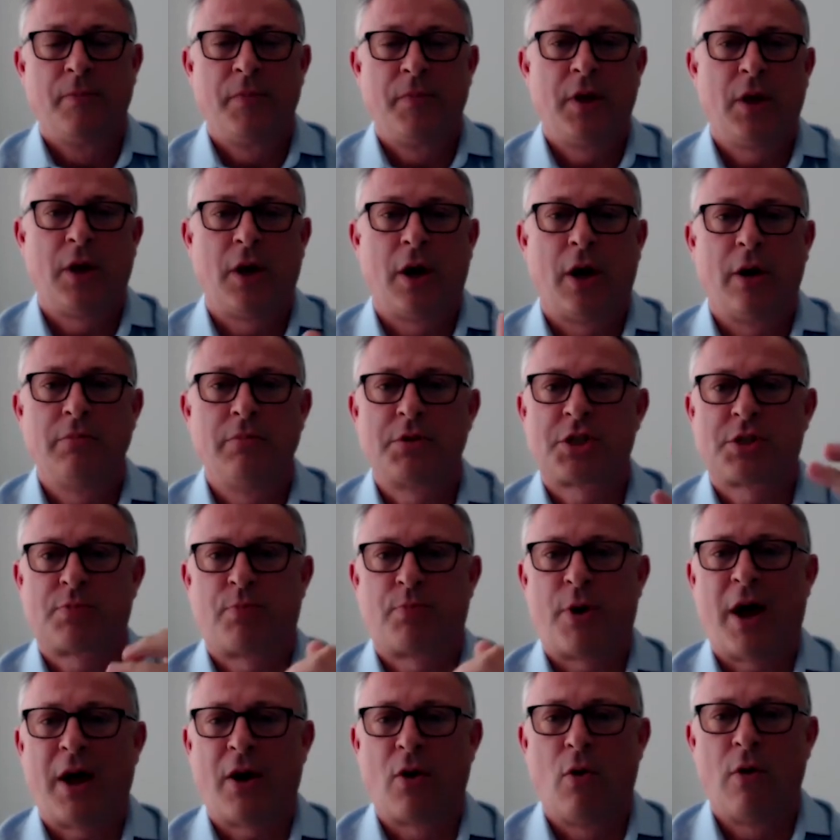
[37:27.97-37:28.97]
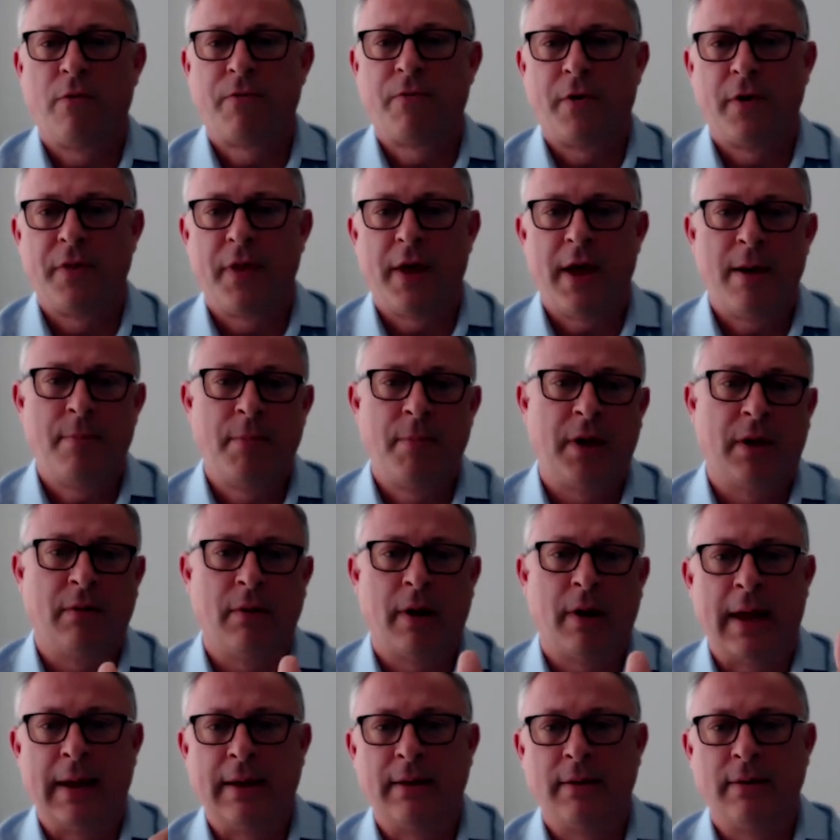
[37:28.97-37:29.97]
you know, sprout off on them and,
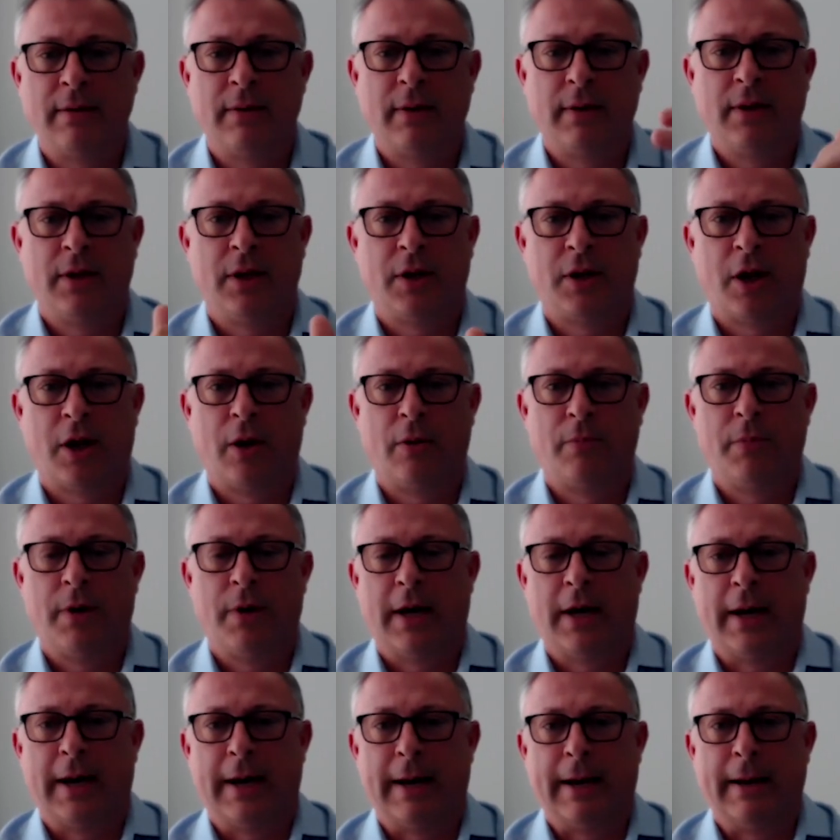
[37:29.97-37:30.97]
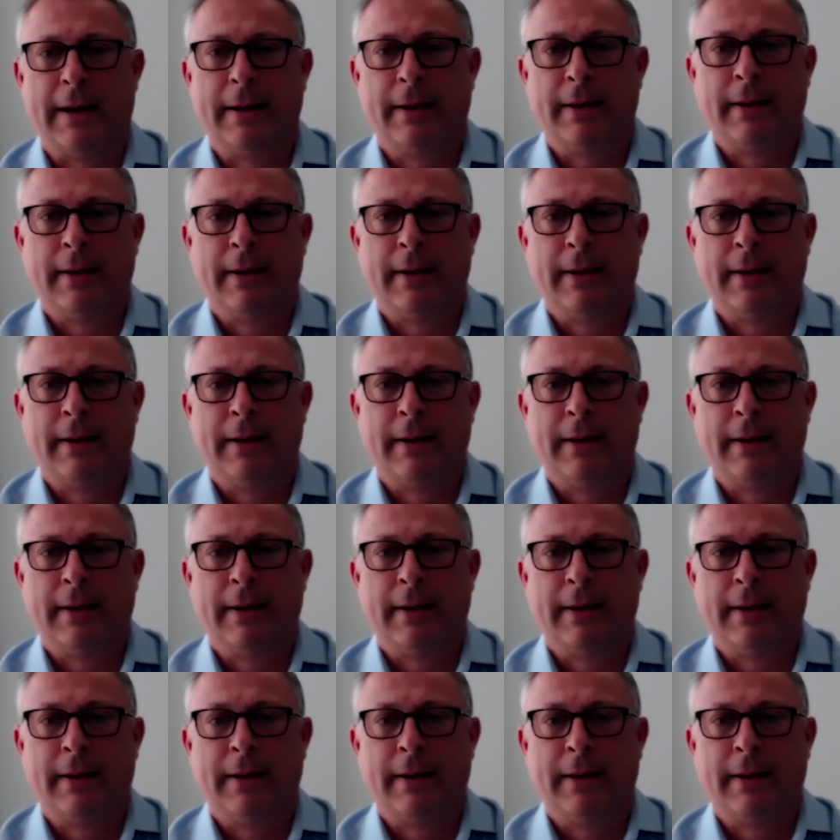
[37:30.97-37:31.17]
and you know, uh,